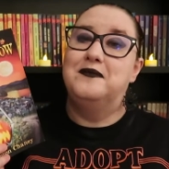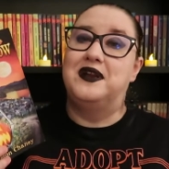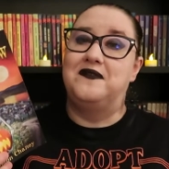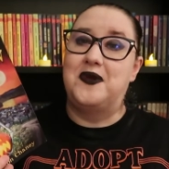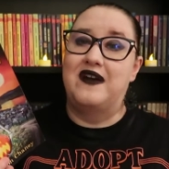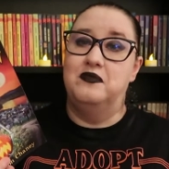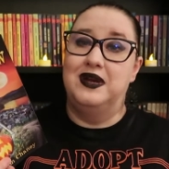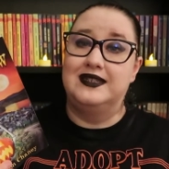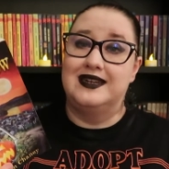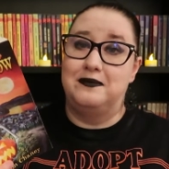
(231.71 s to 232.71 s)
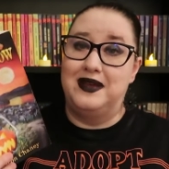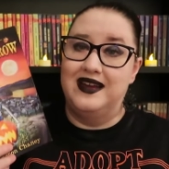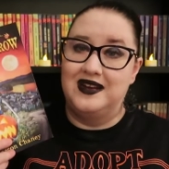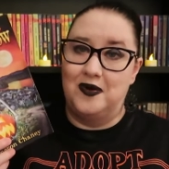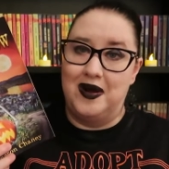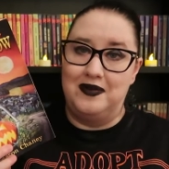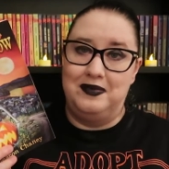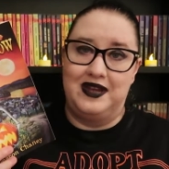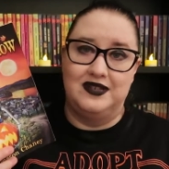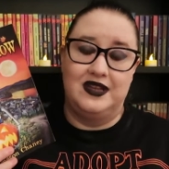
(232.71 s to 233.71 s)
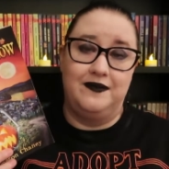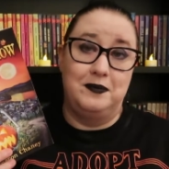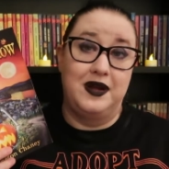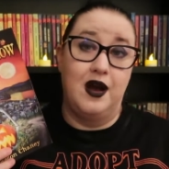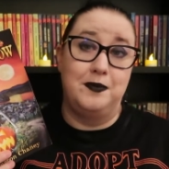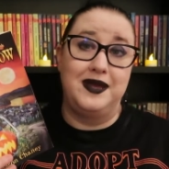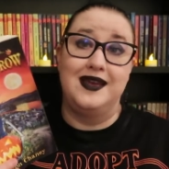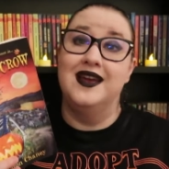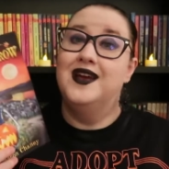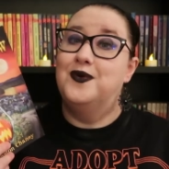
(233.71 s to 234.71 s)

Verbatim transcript: but if you haven't picked it up yet, go out and pick yourself up a copy.